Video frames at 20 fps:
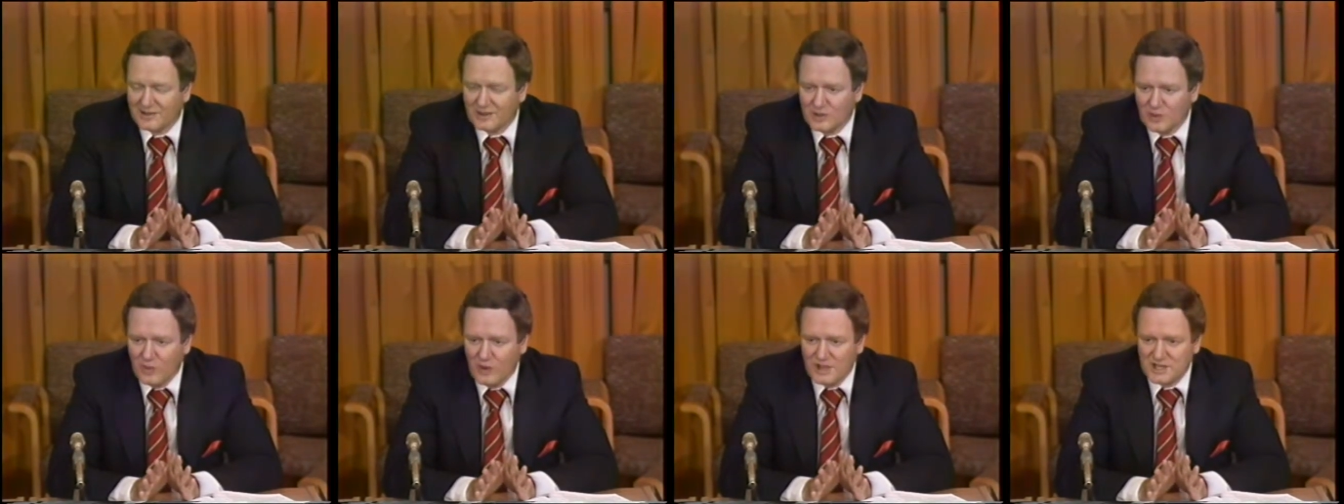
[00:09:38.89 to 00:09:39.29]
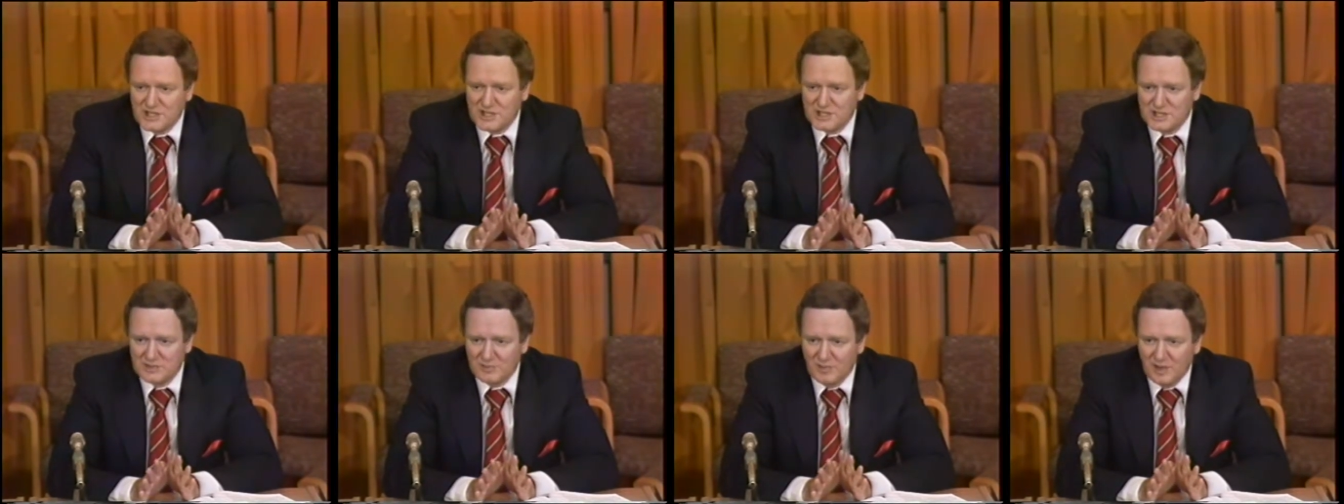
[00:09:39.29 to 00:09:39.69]
the
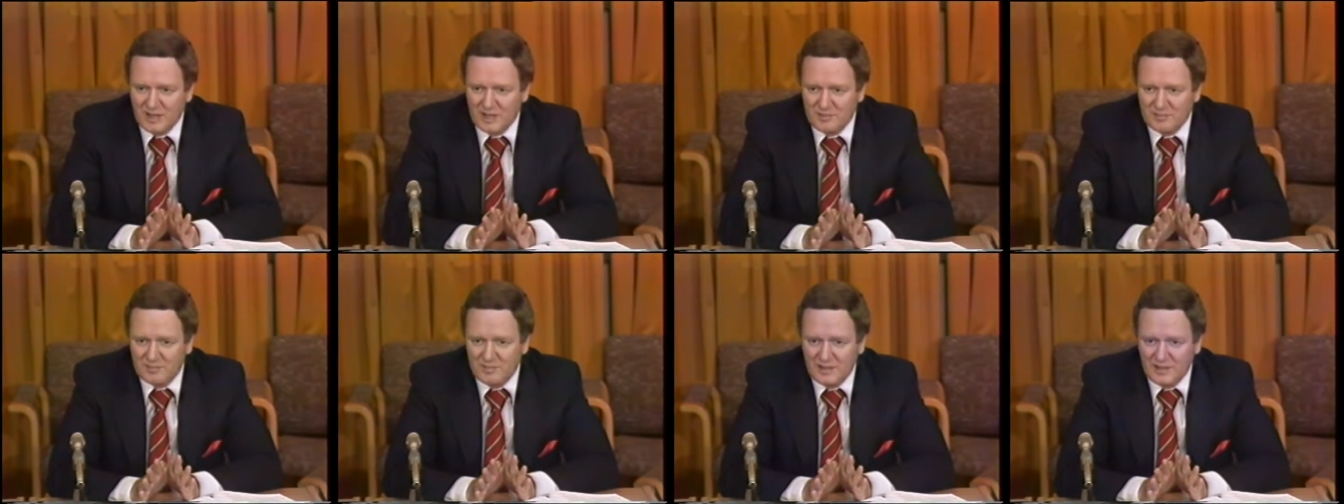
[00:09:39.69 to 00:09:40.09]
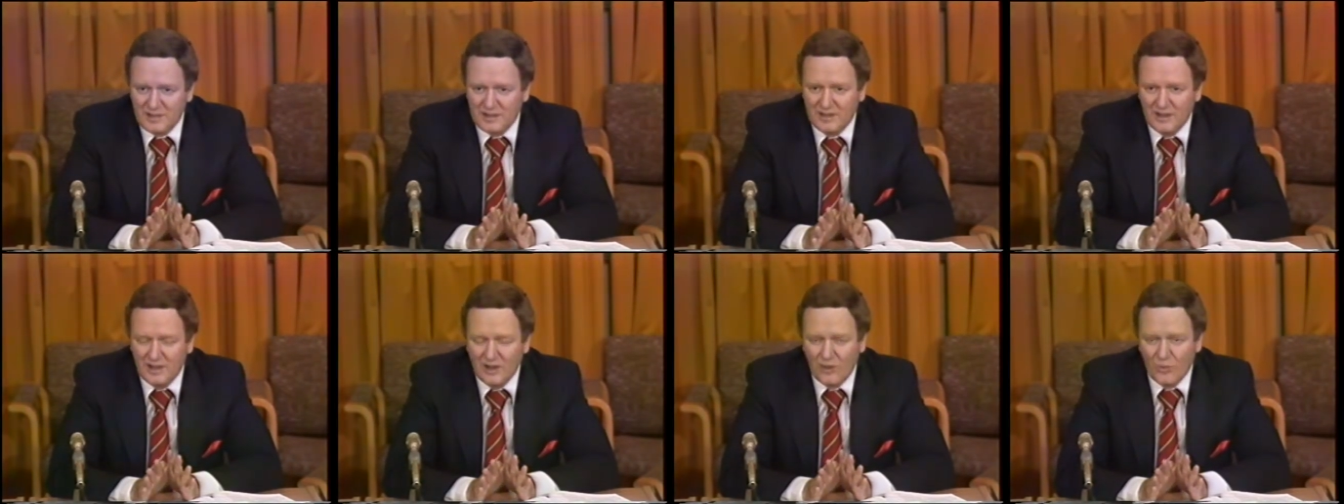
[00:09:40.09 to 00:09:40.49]
question might
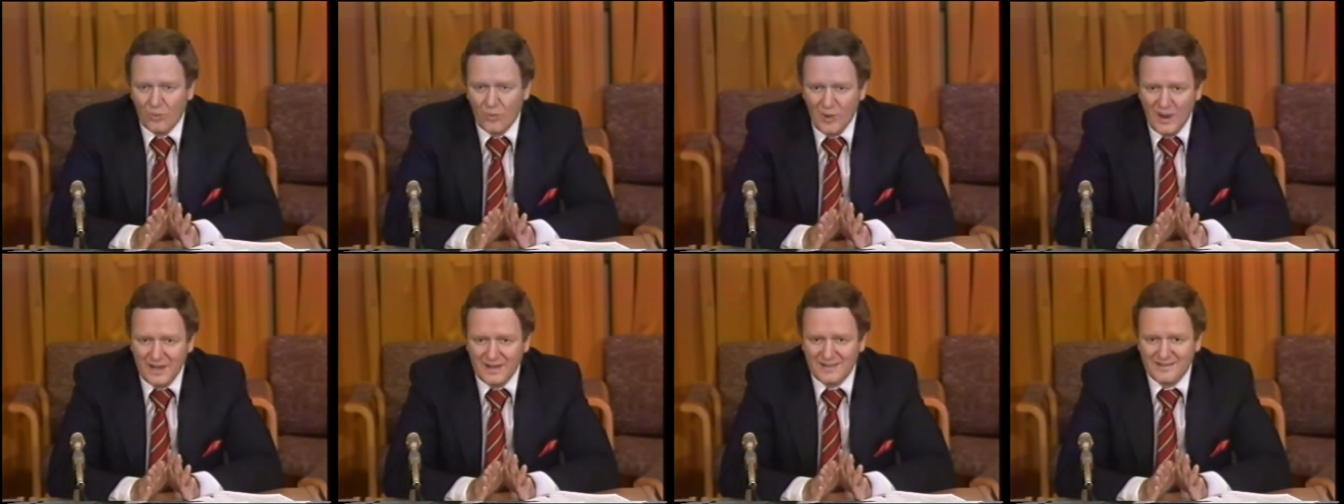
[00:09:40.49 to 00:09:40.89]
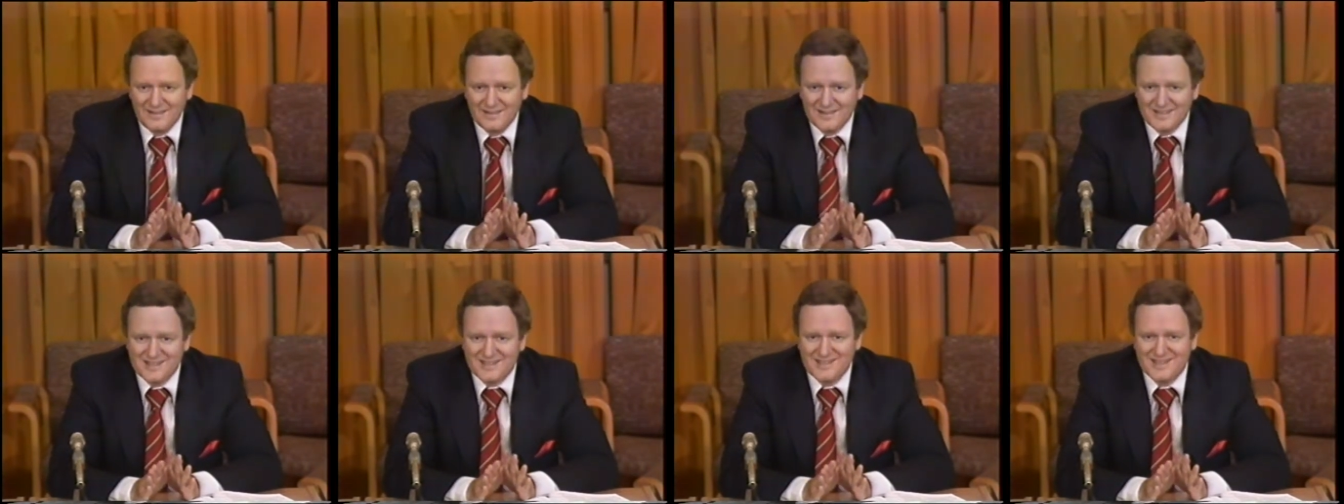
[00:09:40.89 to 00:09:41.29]
be when
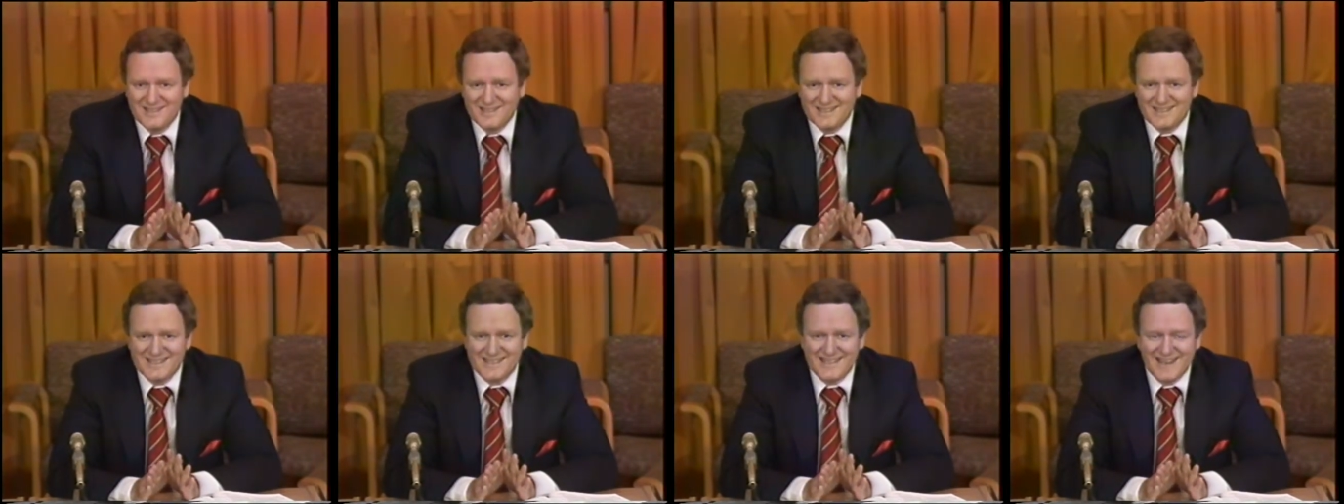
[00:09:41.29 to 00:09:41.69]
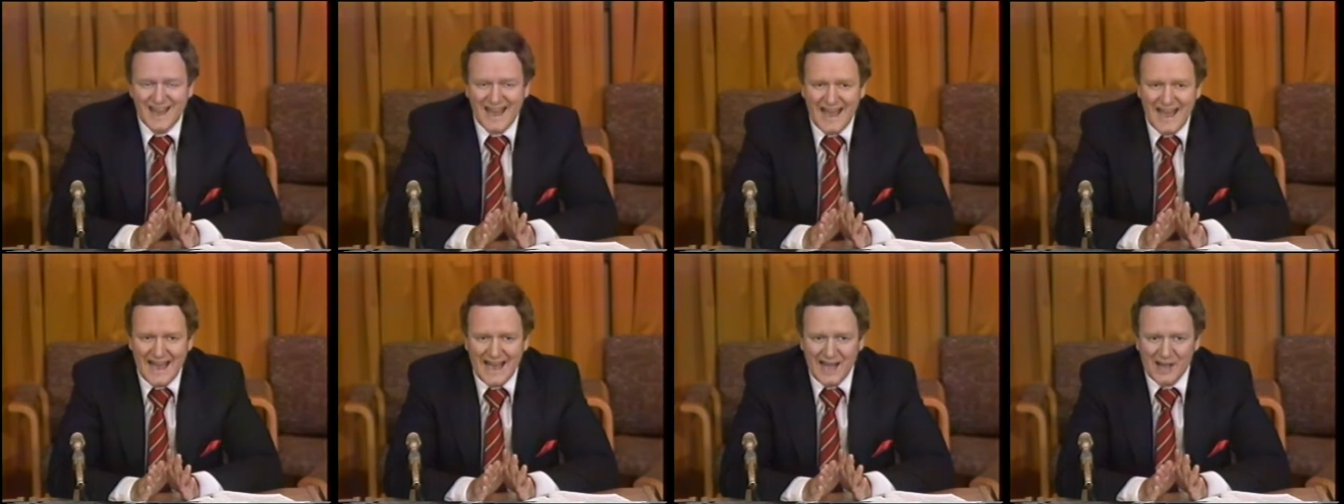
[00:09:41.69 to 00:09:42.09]
does this
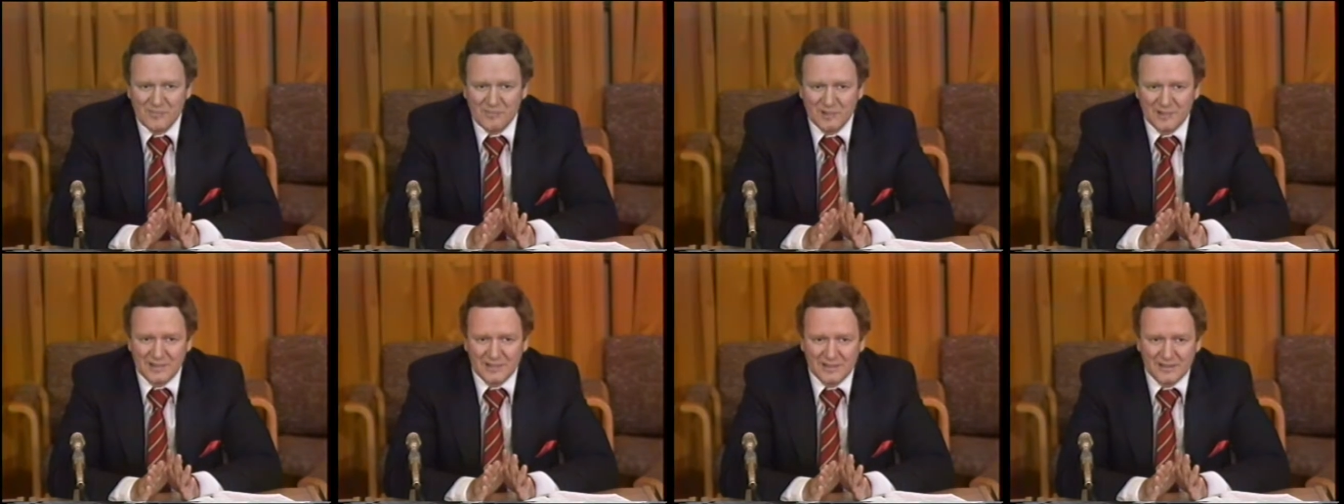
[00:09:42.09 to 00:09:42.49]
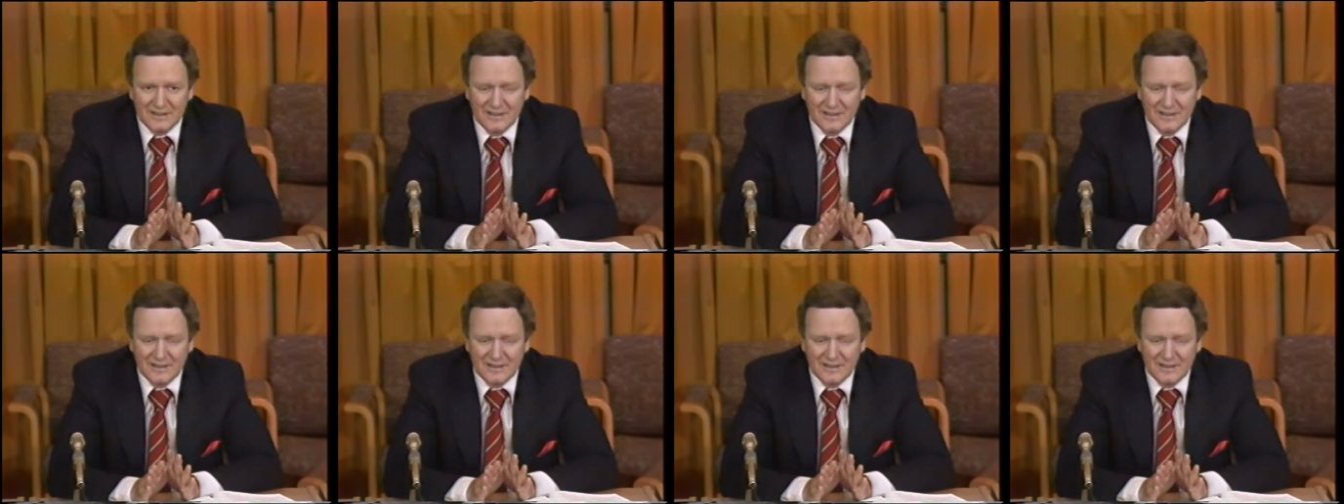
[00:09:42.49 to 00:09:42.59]
happen?